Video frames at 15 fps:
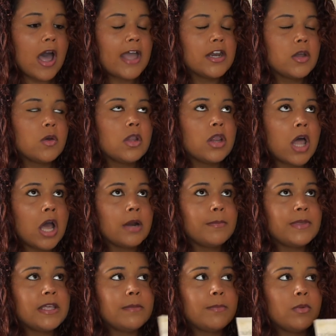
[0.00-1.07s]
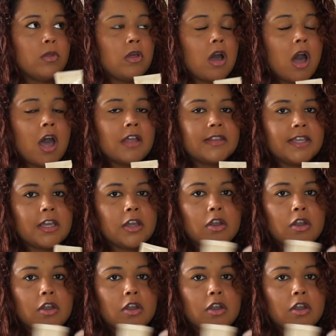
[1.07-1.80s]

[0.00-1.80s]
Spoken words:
I know a lot of people got like a